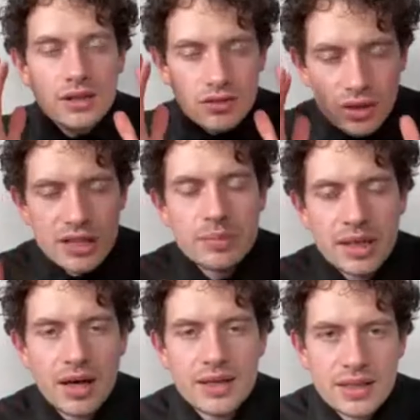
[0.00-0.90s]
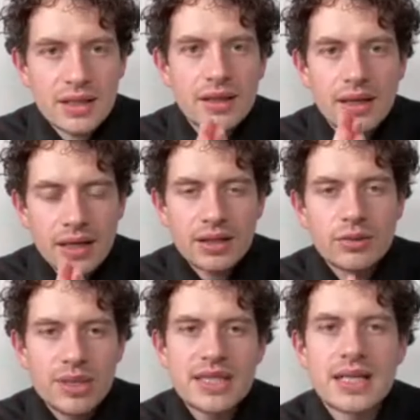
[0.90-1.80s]
trust me, guys, and I
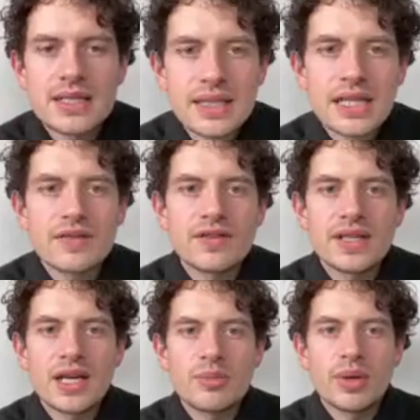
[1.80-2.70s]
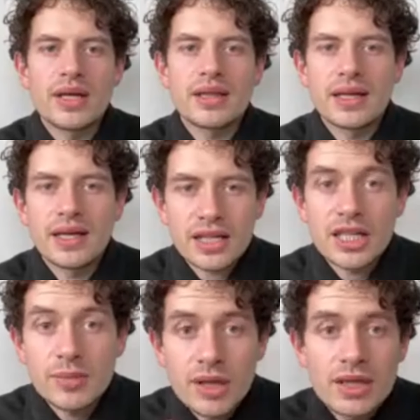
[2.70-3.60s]
normally say this at the end of a video, but the
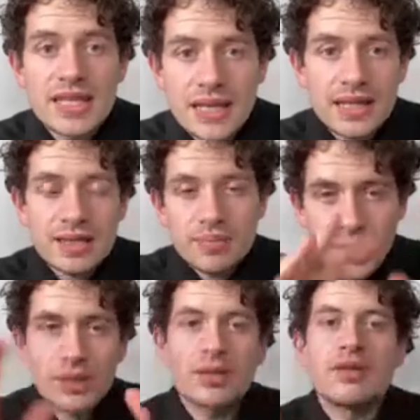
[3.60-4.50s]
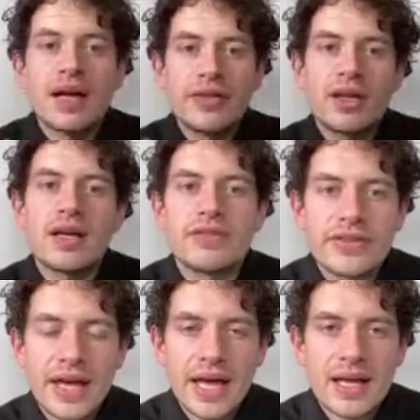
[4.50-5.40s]
community that's built around the life of
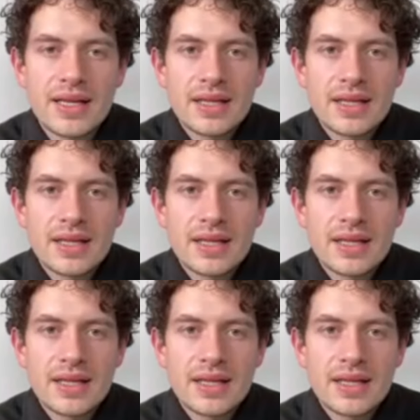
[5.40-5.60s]
hair